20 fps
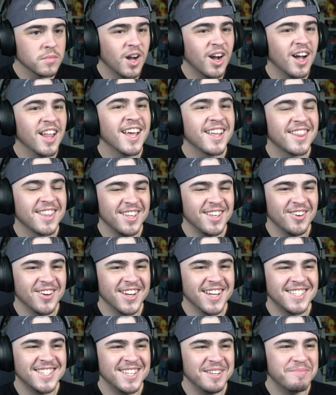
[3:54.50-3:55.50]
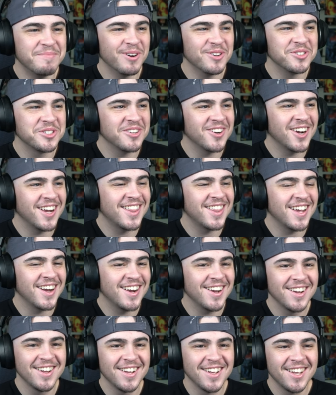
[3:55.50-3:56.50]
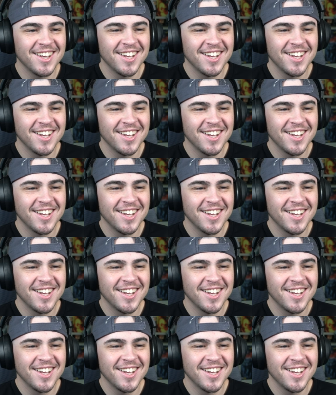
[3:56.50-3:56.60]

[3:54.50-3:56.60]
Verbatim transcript: Oh, I like the UNSC poster right there.